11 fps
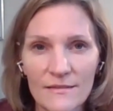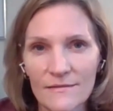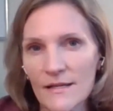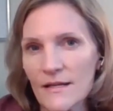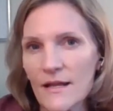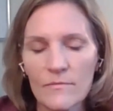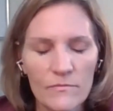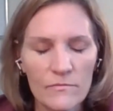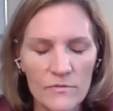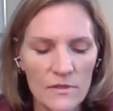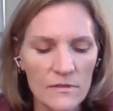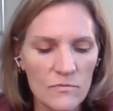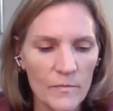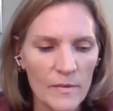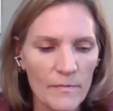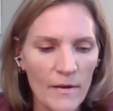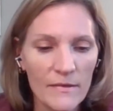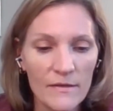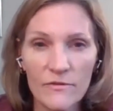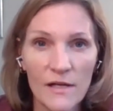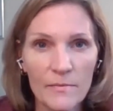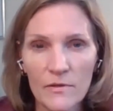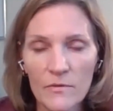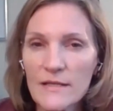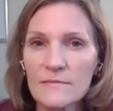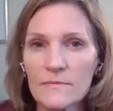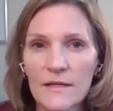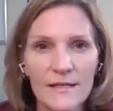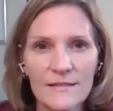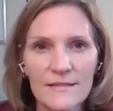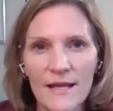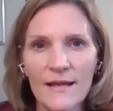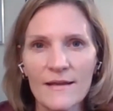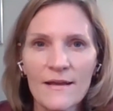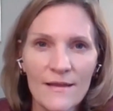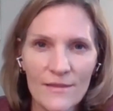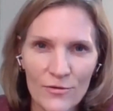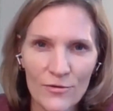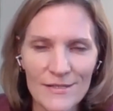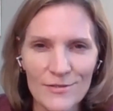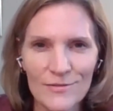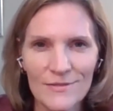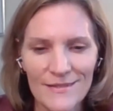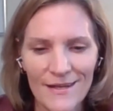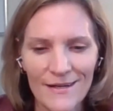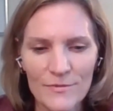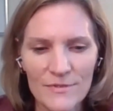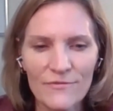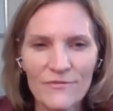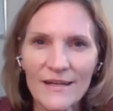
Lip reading: And results won't be public for a couple of weeks, but I can say the great news is that it was